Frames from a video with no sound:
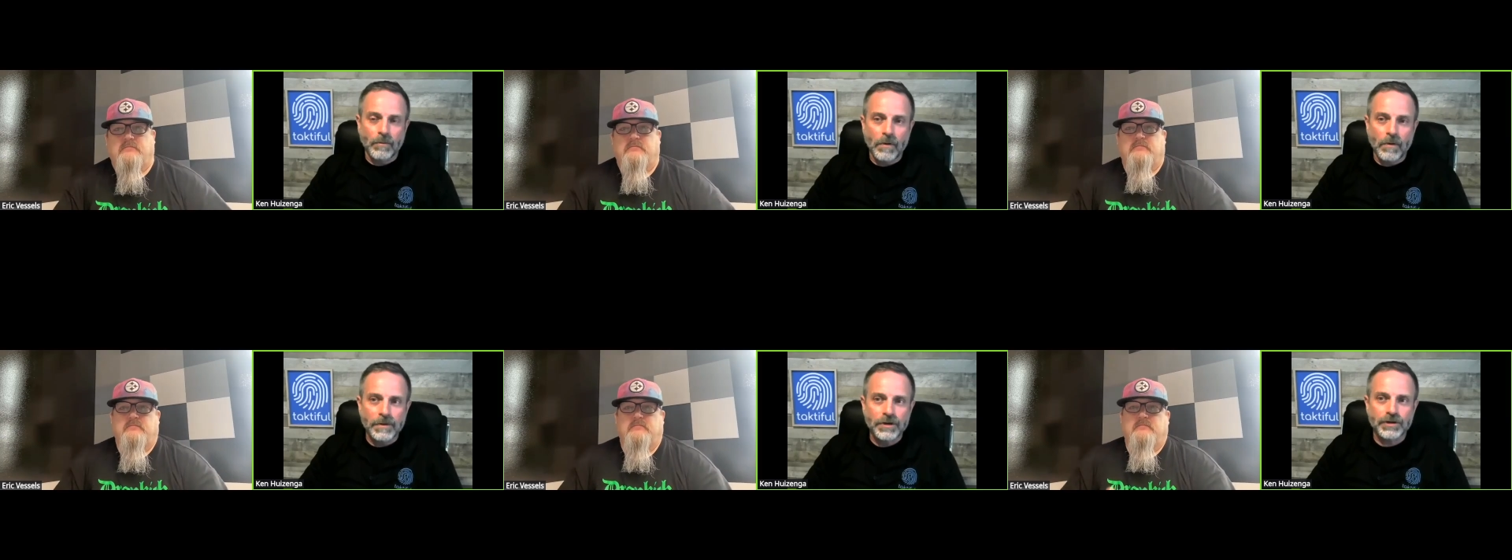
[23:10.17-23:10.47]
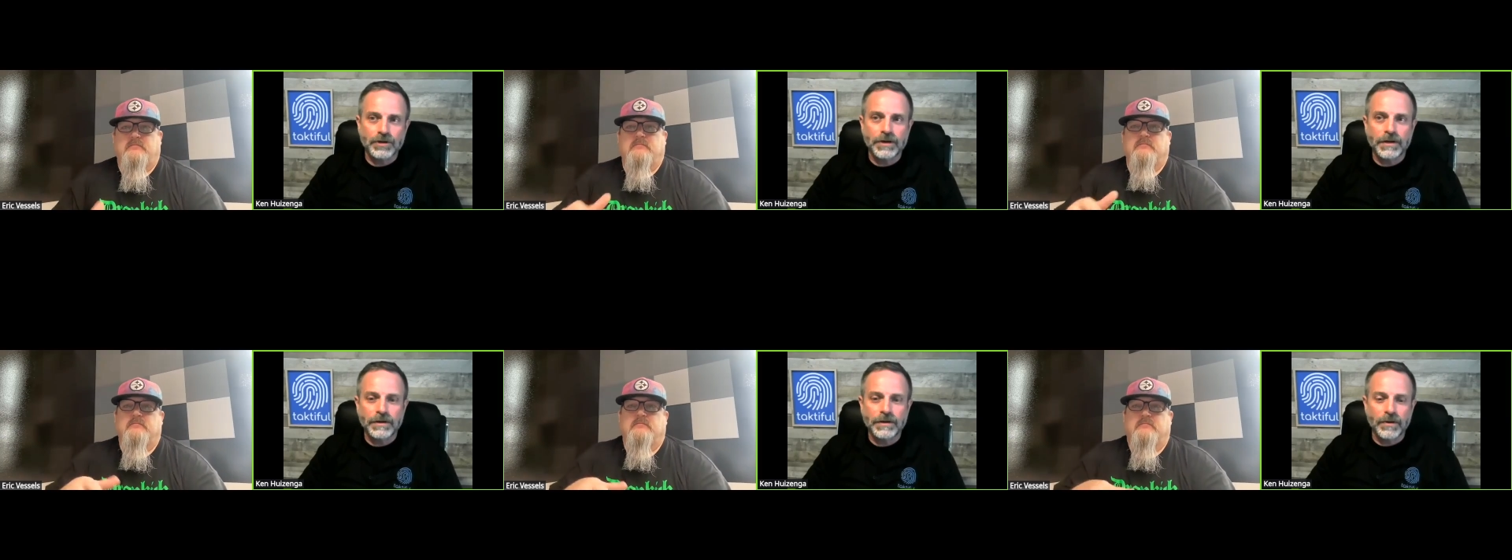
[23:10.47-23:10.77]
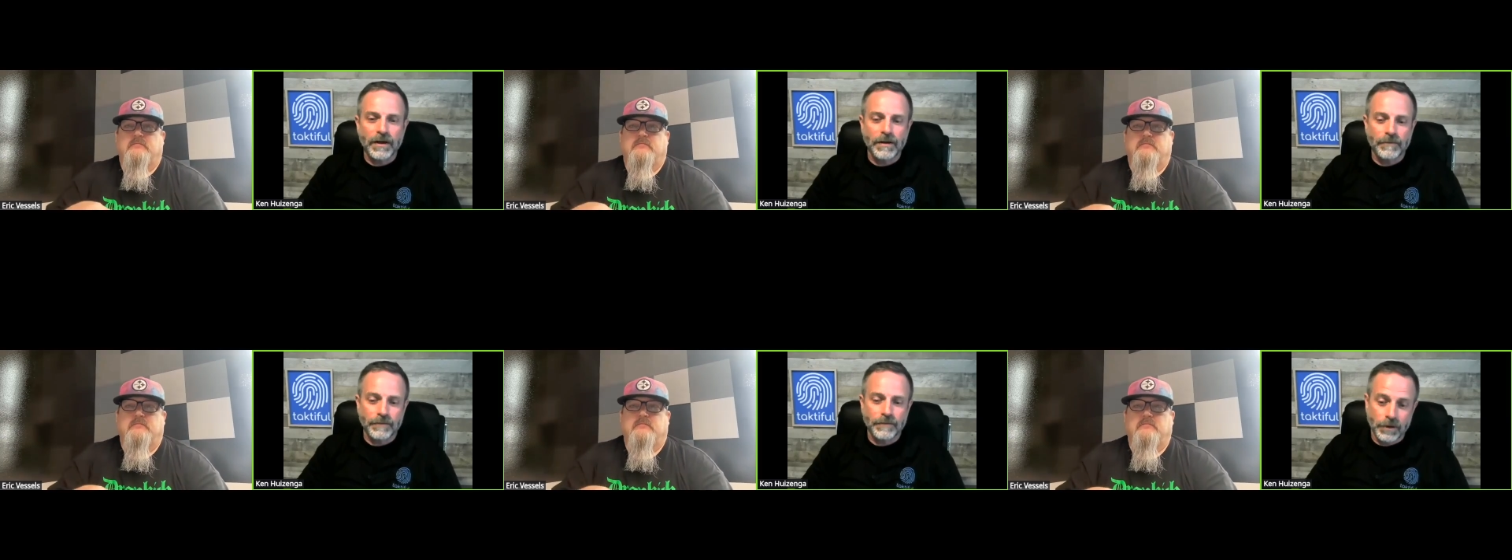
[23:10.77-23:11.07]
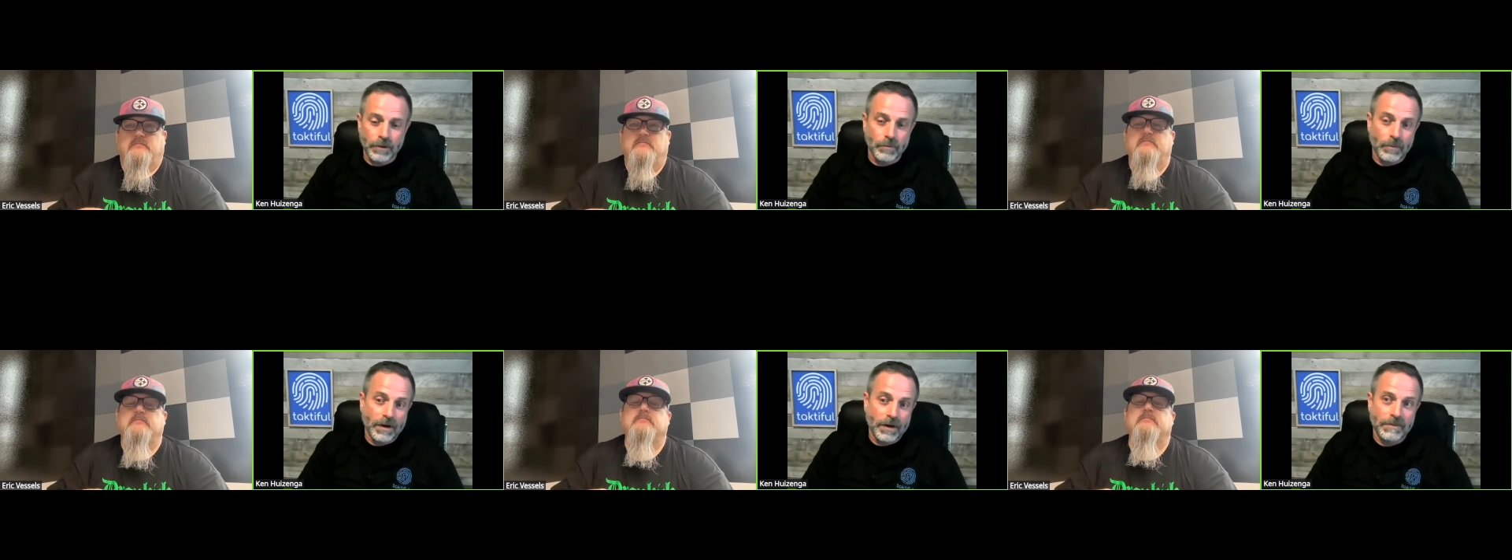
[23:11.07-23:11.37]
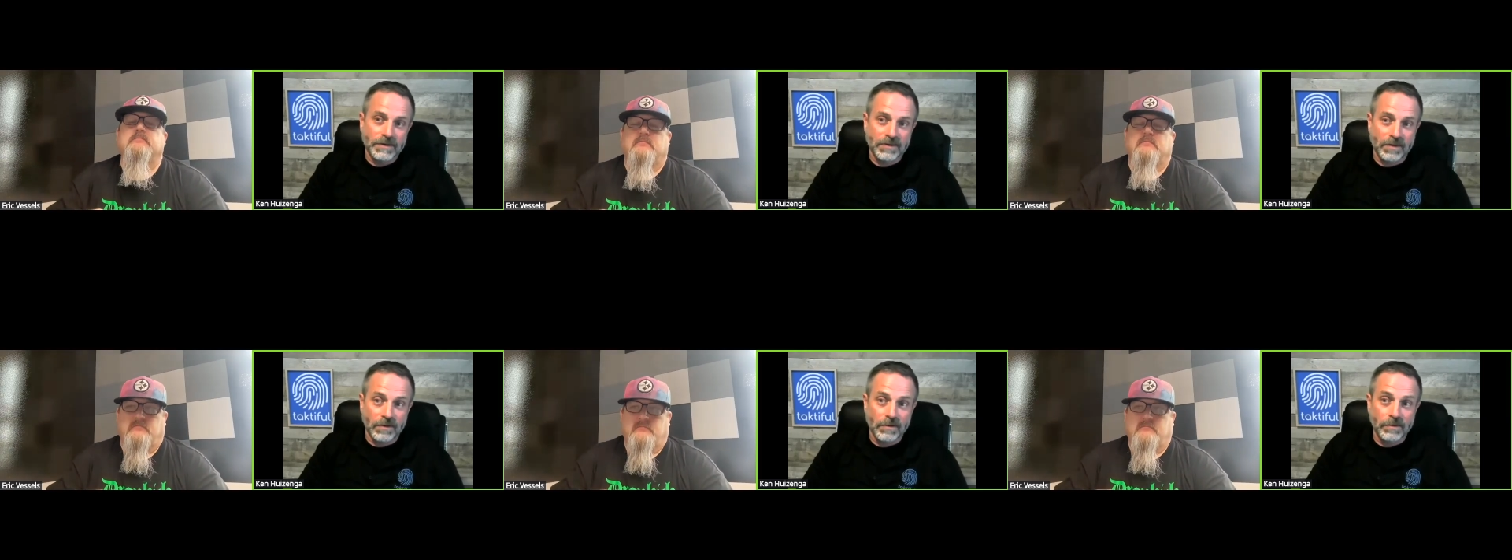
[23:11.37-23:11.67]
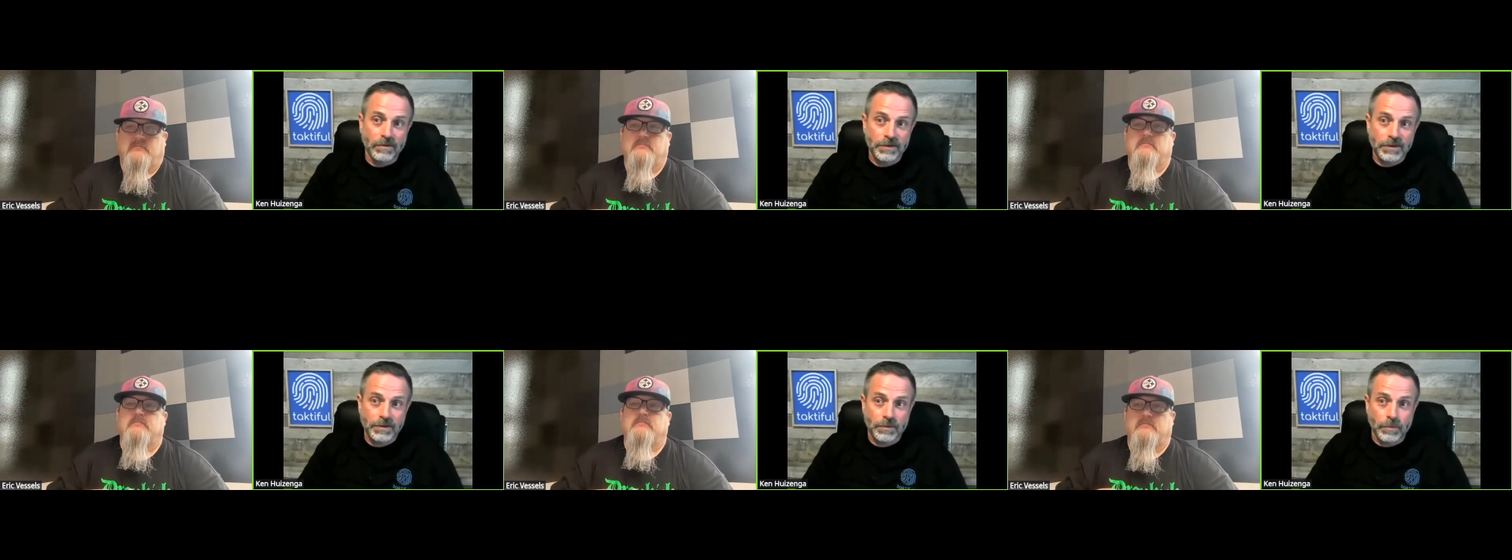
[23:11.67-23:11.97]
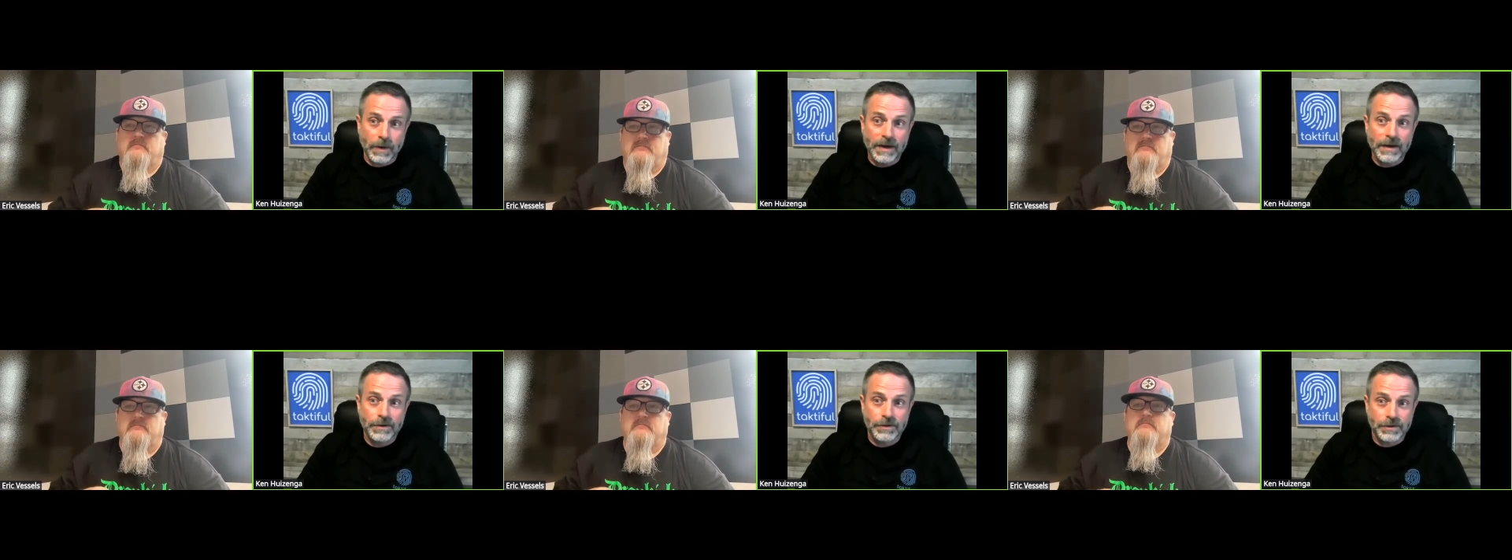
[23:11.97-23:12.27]
machine you have. You can run them as little as
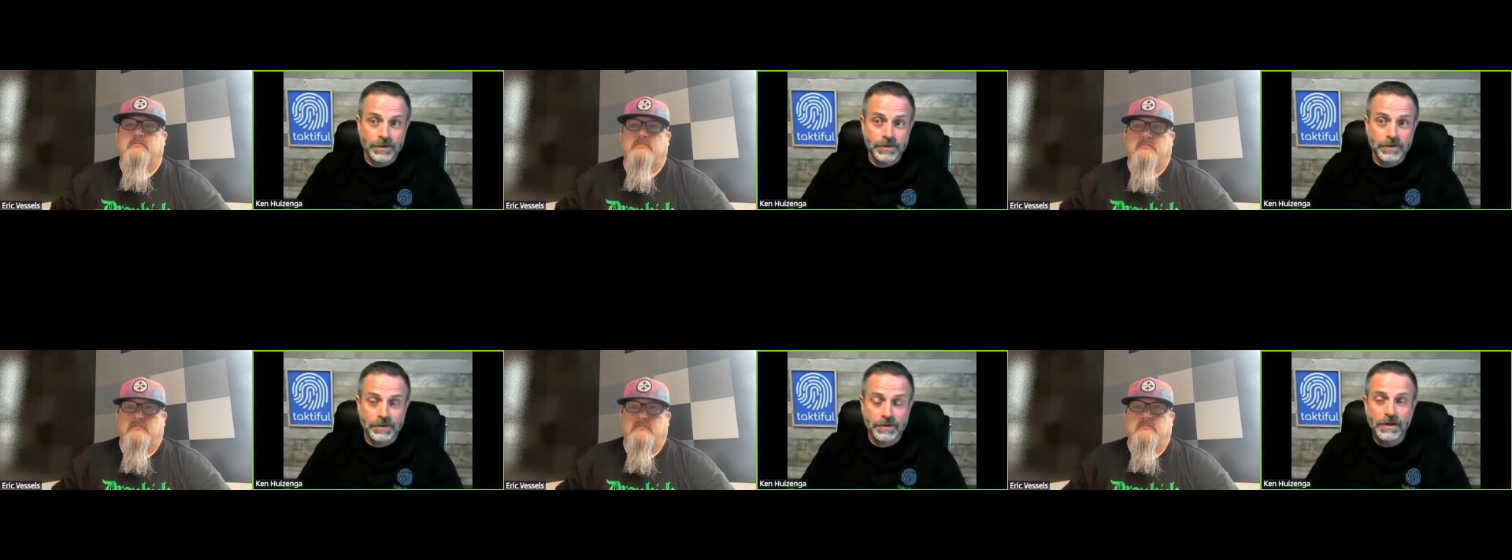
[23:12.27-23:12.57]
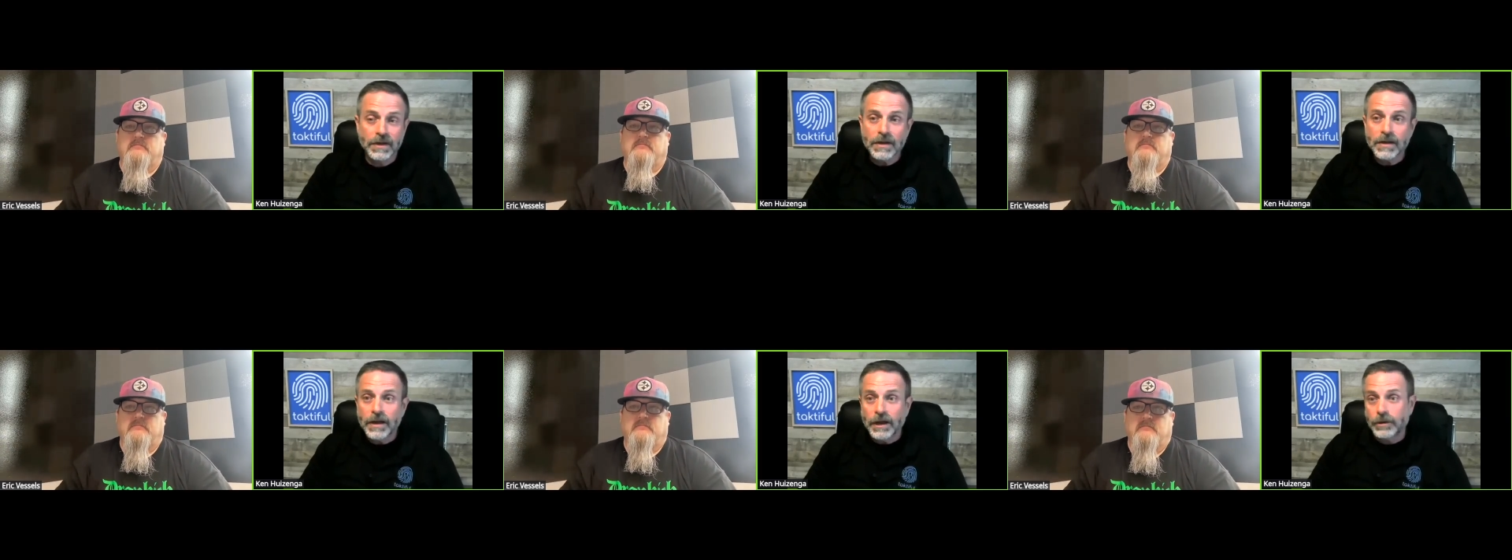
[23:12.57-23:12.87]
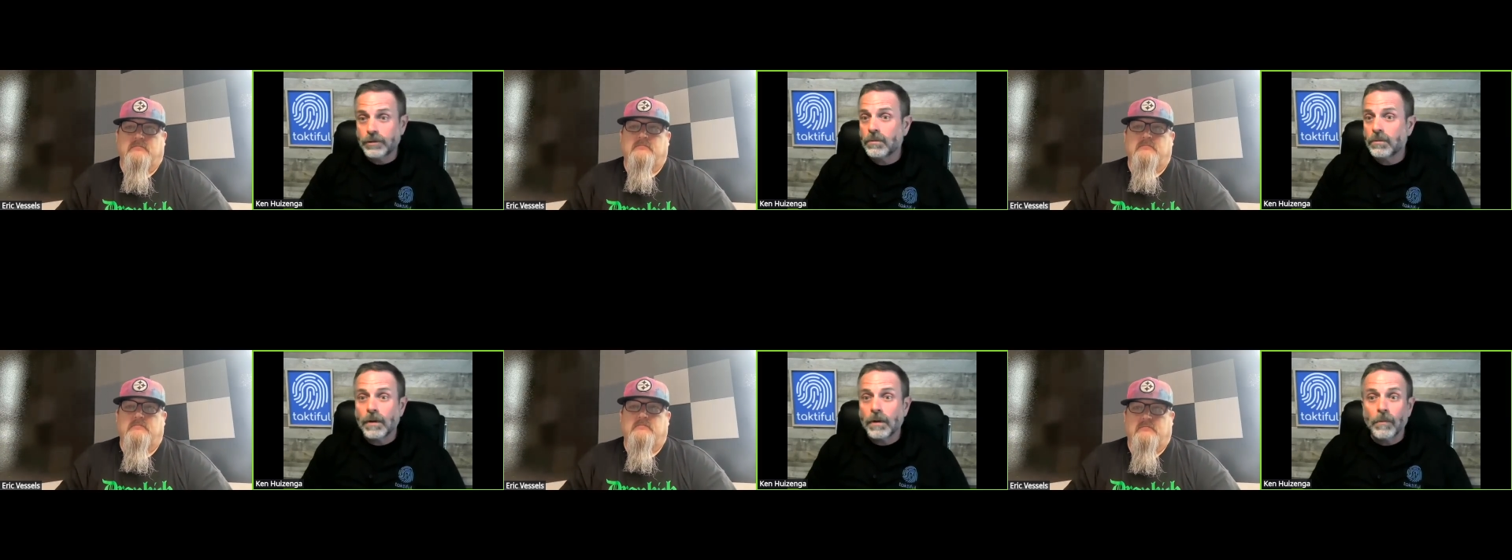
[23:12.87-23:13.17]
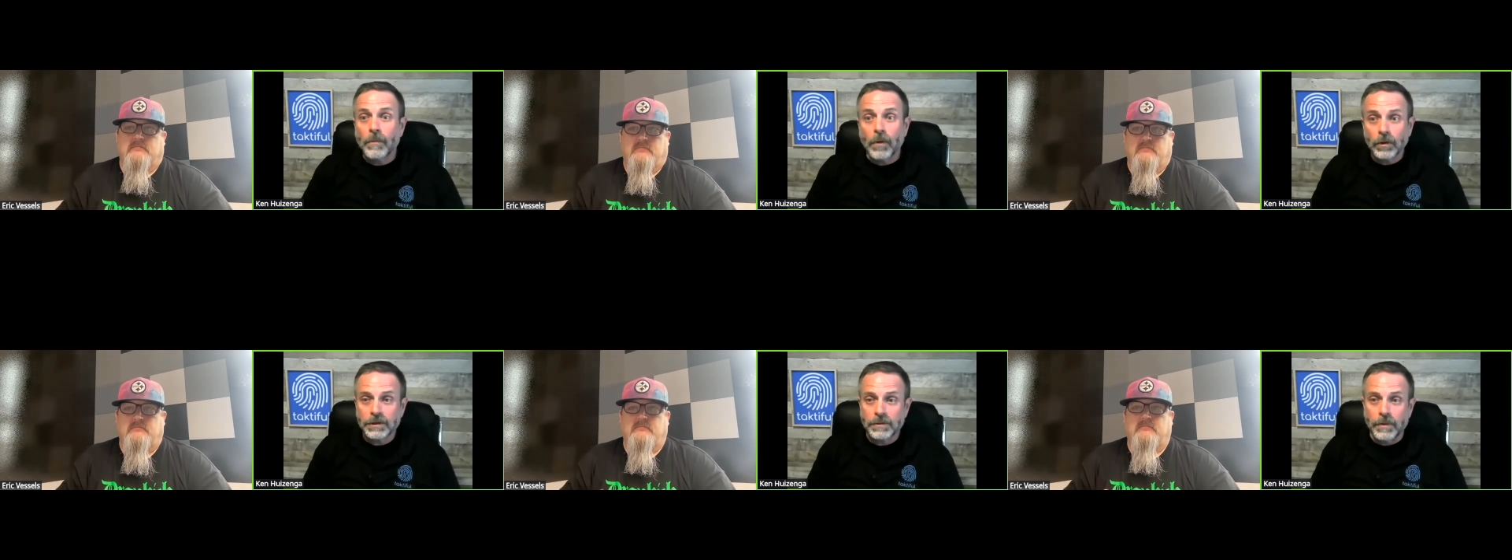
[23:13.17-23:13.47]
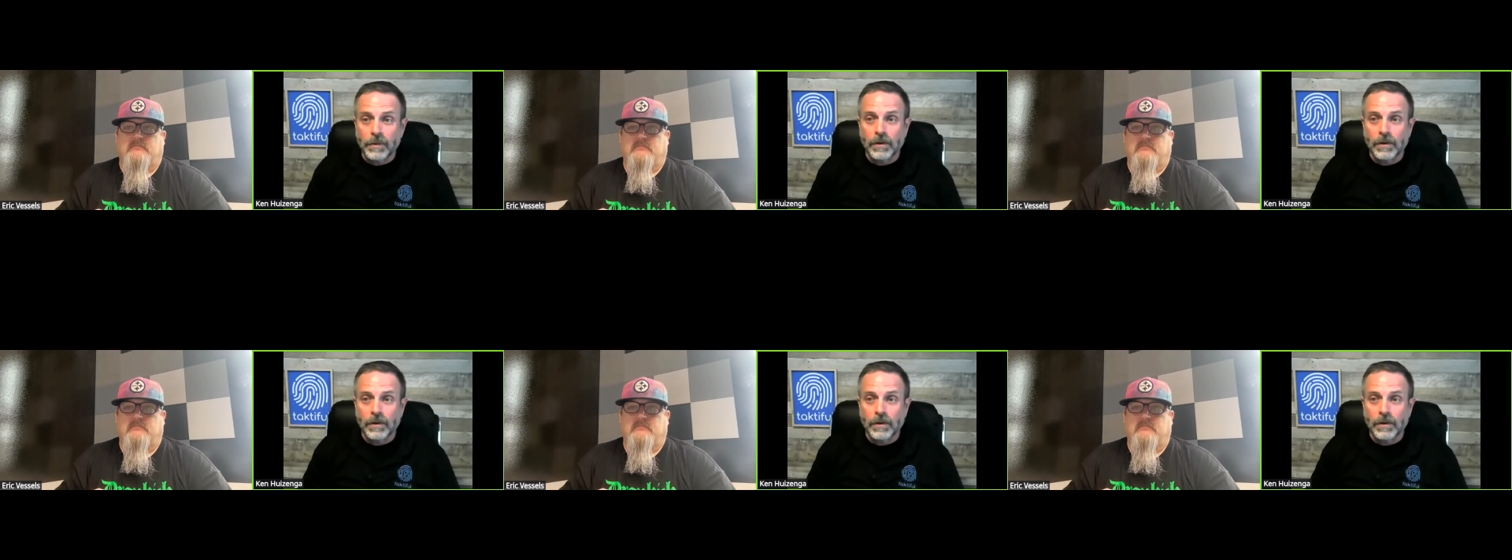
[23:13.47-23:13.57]
3 inches, and you can run multiple